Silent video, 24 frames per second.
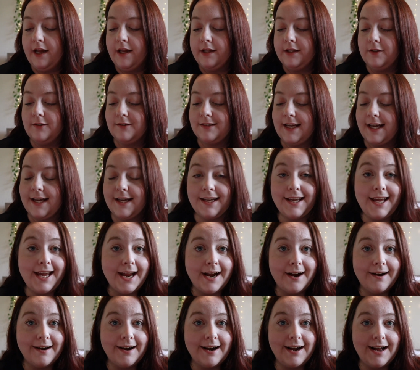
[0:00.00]
you take
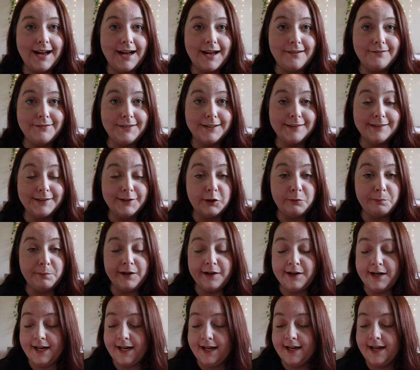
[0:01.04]
care of your little
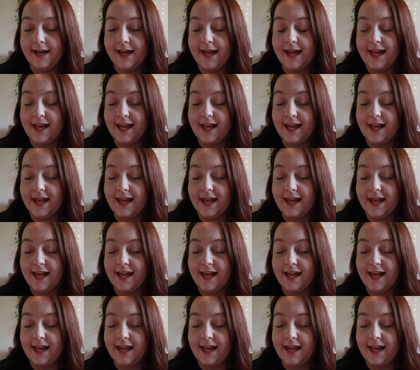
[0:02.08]
birdie,